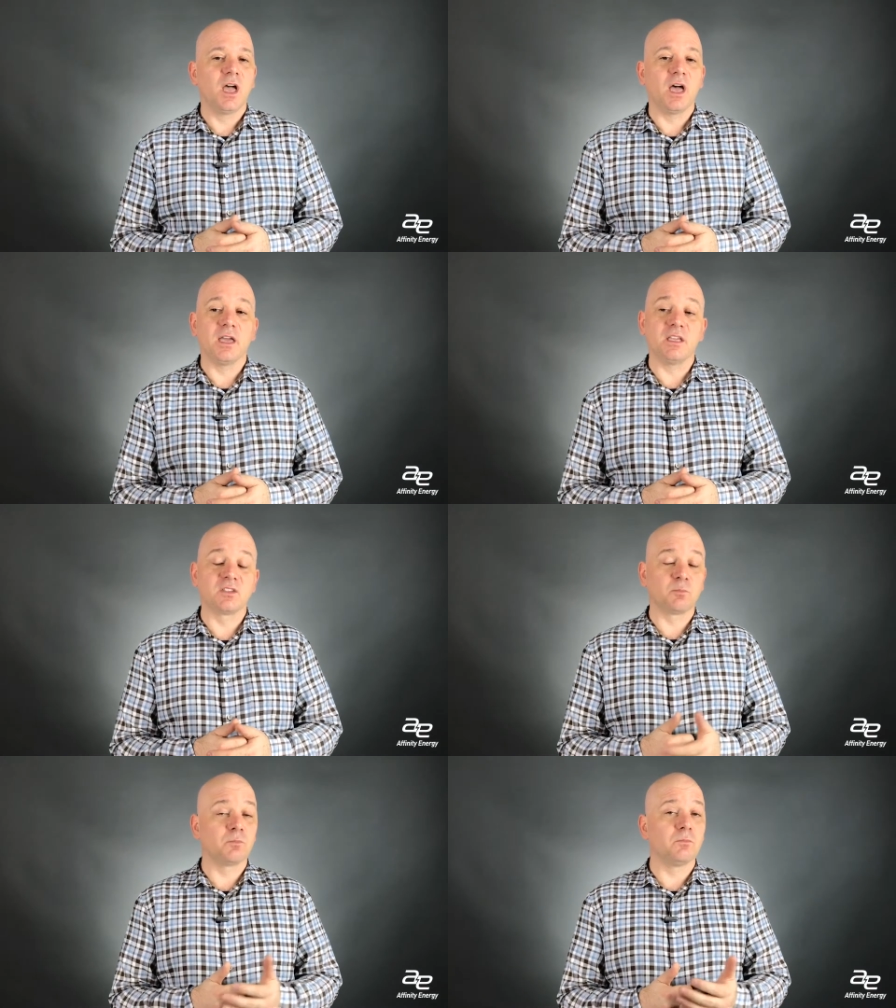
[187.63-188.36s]
Uh,
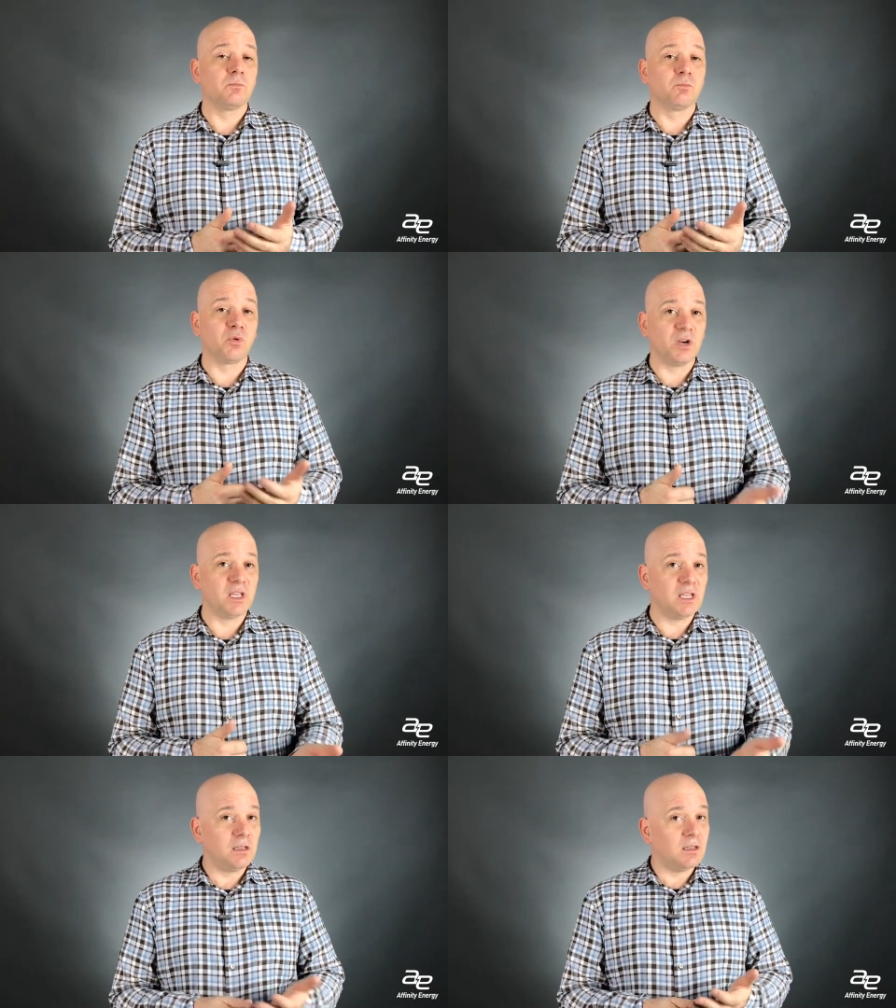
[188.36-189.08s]
it's
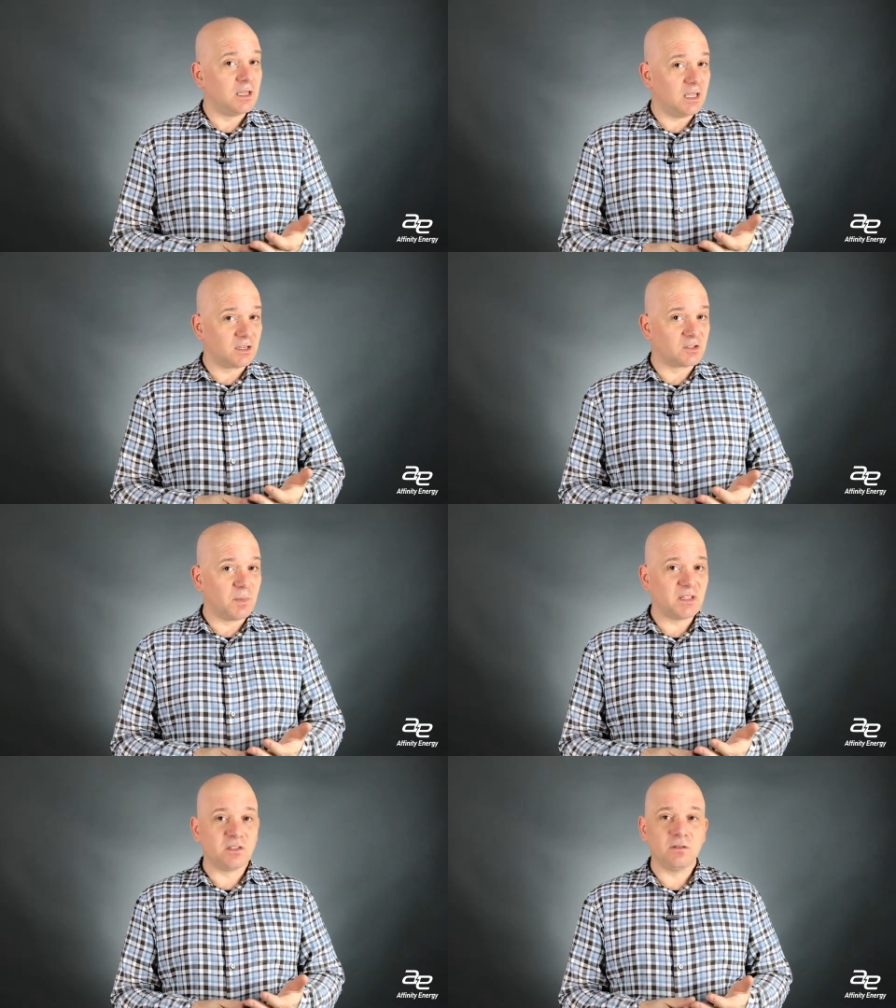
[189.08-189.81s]
pretty
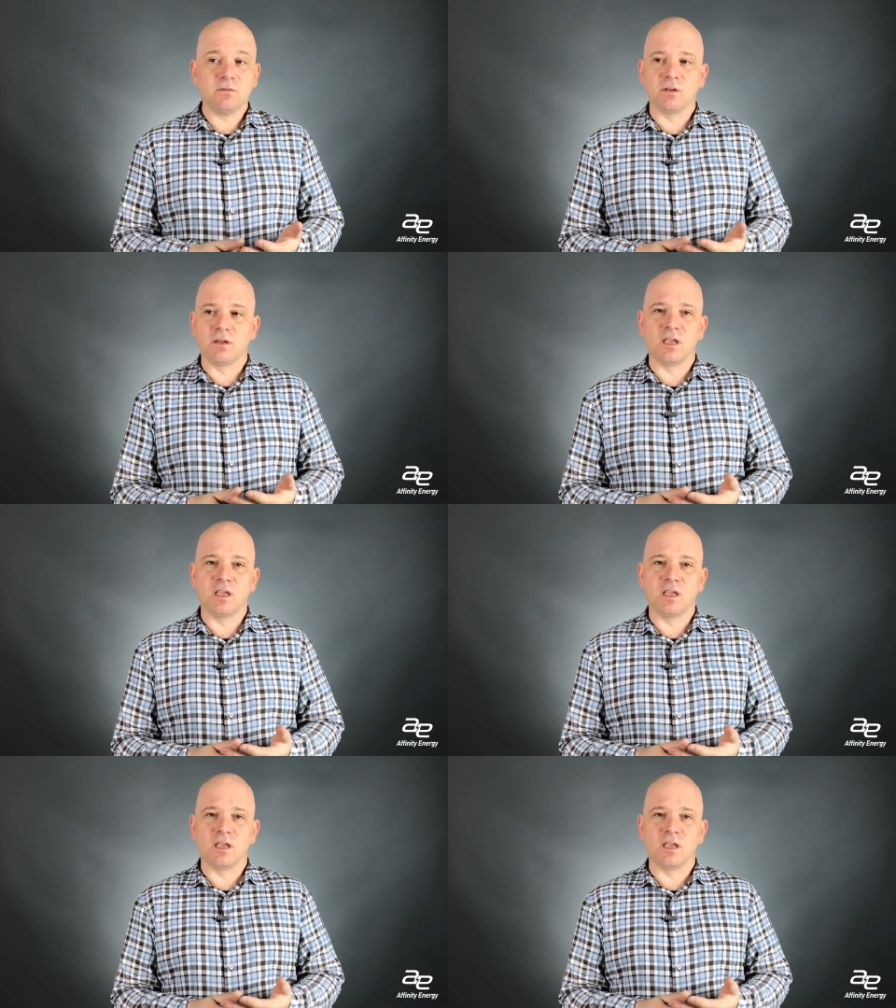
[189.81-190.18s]
inexpensive.